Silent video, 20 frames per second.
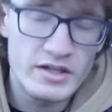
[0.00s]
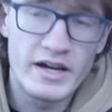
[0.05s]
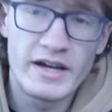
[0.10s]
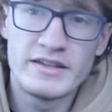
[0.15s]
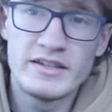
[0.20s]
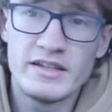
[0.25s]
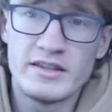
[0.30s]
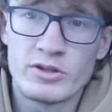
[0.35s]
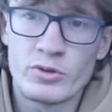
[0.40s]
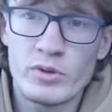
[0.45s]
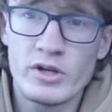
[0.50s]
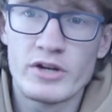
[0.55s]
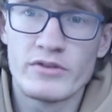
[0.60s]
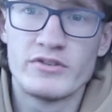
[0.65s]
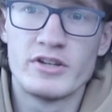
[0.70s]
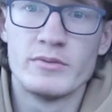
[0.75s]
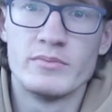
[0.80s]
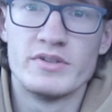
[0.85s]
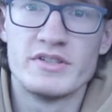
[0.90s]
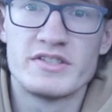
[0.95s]
I did 3 of
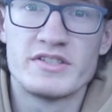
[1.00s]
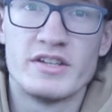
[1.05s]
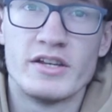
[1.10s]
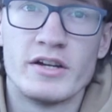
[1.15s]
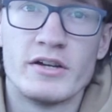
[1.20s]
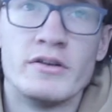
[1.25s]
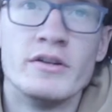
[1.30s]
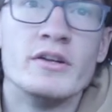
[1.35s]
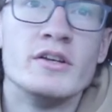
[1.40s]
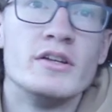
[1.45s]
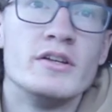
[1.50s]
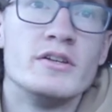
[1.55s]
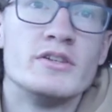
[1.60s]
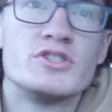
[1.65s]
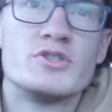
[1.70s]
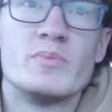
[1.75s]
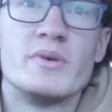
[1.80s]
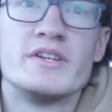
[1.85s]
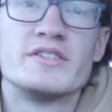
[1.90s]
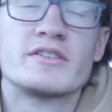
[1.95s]
them this year.
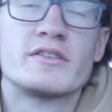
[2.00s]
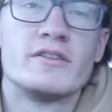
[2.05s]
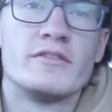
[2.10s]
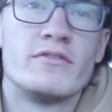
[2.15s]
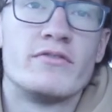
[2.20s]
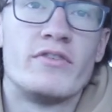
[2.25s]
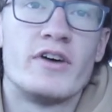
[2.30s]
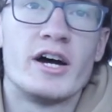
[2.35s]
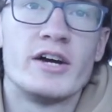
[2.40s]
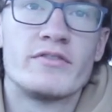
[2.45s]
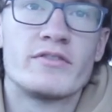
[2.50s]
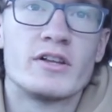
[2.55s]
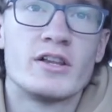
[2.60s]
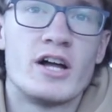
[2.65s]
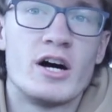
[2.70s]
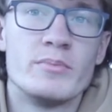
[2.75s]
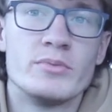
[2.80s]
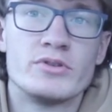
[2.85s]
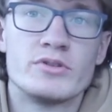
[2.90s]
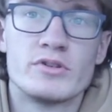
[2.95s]
It's basically 5
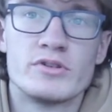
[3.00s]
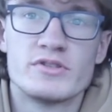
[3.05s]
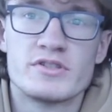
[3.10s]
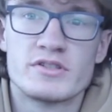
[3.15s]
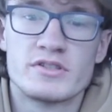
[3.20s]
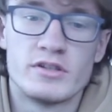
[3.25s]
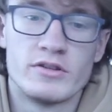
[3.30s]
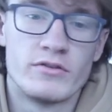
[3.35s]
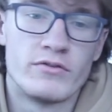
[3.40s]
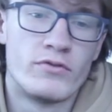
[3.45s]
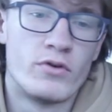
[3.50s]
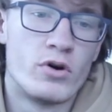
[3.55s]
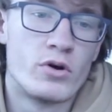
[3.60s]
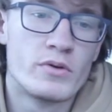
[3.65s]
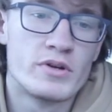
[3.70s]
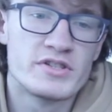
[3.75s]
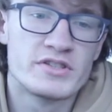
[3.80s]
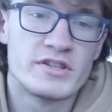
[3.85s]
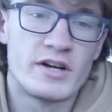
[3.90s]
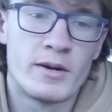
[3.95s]
kilometers in the
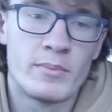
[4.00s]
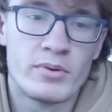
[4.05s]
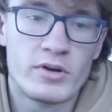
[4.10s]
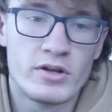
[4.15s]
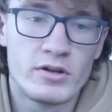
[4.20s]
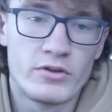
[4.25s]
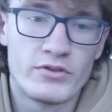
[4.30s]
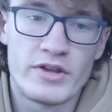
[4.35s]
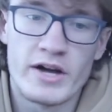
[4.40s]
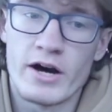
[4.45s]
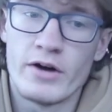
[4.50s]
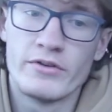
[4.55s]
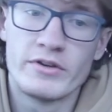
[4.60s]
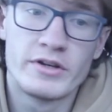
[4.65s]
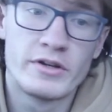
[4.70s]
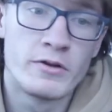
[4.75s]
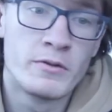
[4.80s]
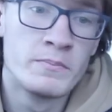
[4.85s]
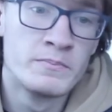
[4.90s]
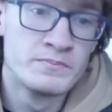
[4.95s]
forest, uphill,
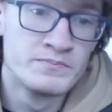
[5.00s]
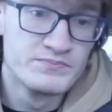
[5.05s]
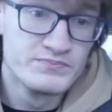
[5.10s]
downhill.